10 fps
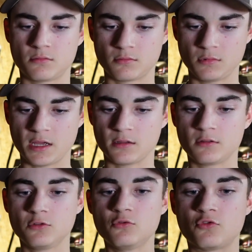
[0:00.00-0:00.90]
the
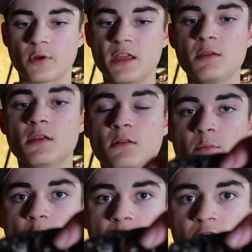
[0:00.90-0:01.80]
little gray
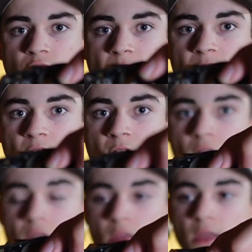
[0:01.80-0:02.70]
parts right there,
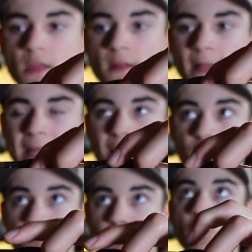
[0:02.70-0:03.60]
if
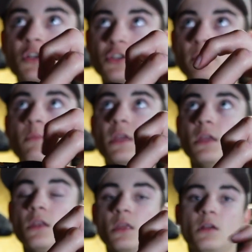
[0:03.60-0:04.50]
you push them in, it